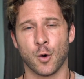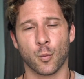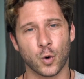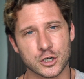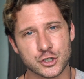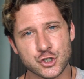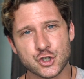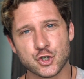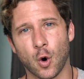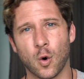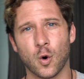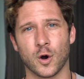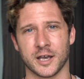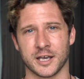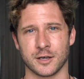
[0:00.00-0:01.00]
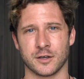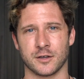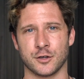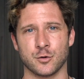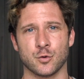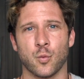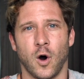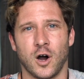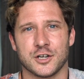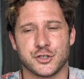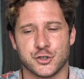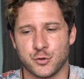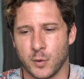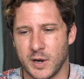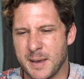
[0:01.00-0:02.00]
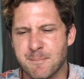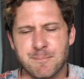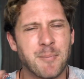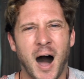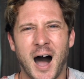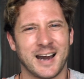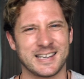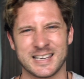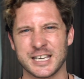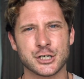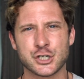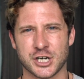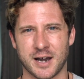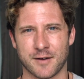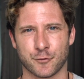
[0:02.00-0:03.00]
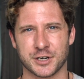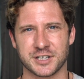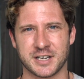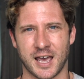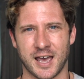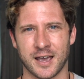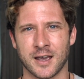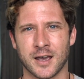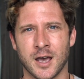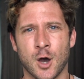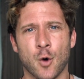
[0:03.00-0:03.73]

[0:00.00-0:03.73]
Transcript: What joy you want to embody each and every day.